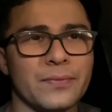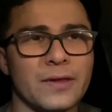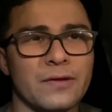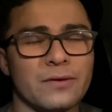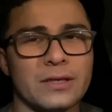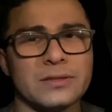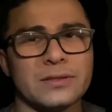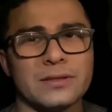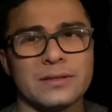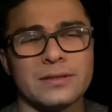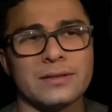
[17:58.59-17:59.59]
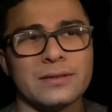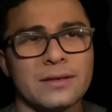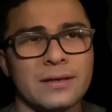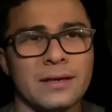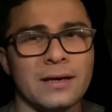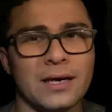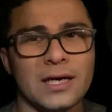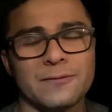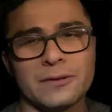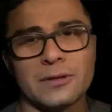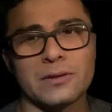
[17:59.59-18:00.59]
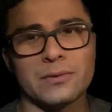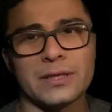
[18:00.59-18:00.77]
if you guys are, then I'll figure out a way